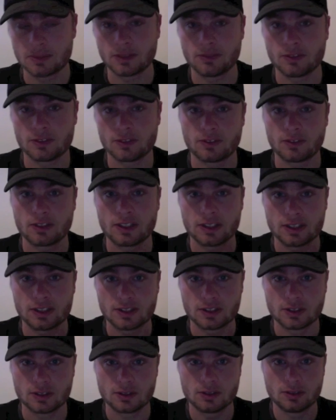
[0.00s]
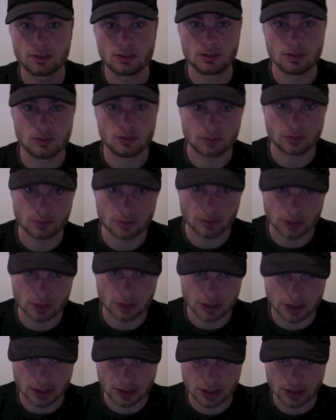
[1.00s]
first foray into
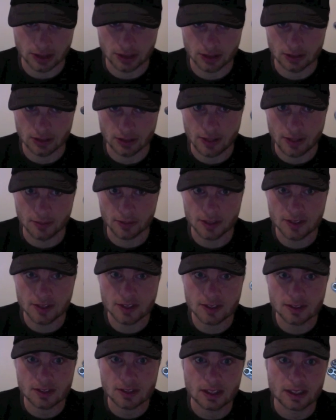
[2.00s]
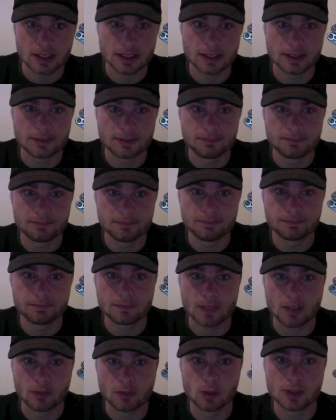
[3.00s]
Leathermans.
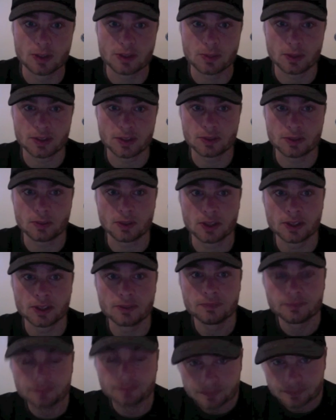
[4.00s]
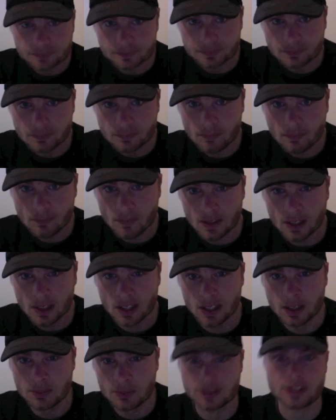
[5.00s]
I've always wanted one.
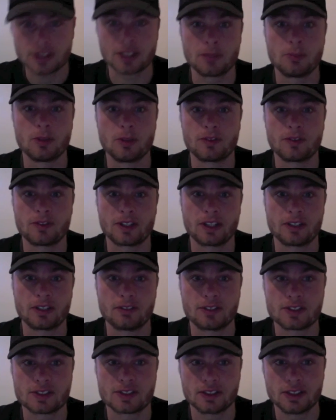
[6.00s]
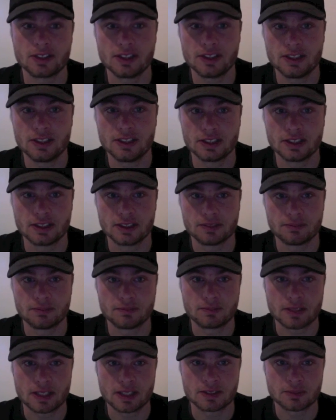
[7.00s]
Just had a birthday recently,
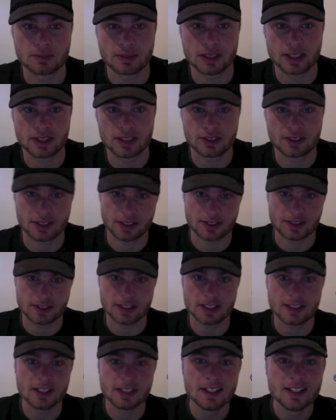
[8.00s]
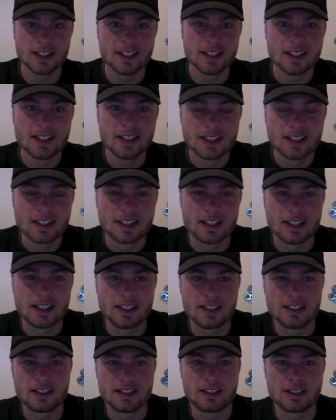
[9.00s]
had some cash, thanks Dad,
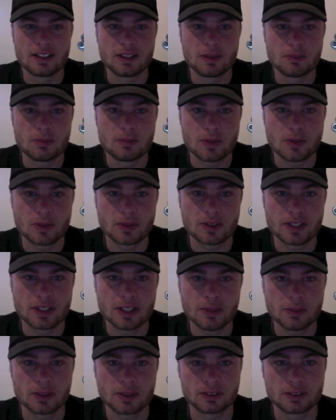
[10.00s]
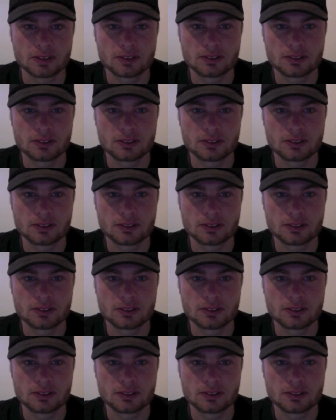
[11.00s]
and thought I'd get one.